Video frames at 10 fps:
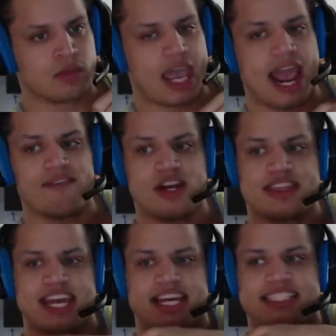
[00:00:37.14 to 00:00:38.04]

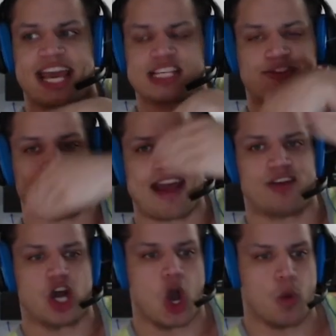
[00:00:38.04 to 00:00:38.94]
Everything takes forever
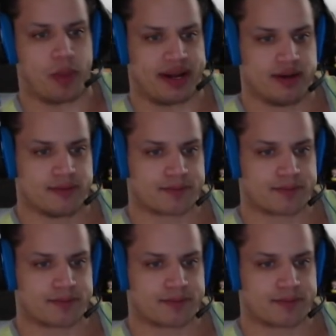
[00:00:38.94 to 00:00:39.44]
to open.